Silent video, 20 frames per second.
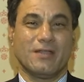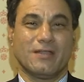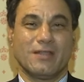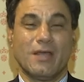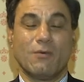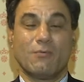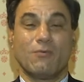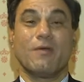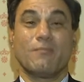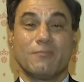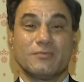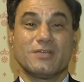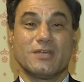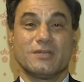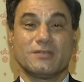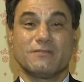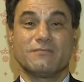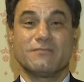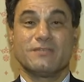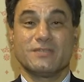They were
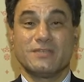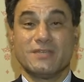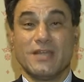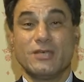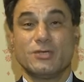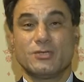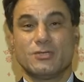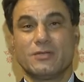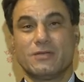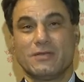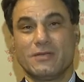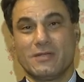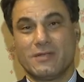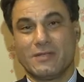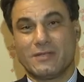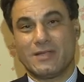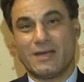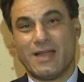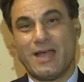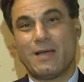representative of this nation
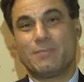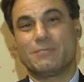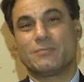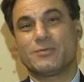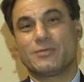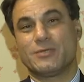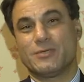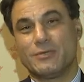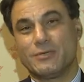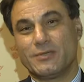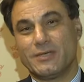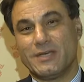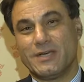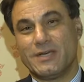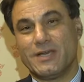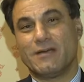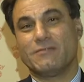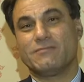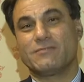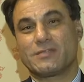that absolutely
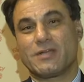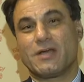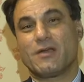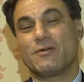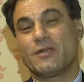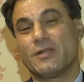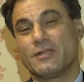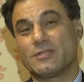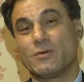loves curry.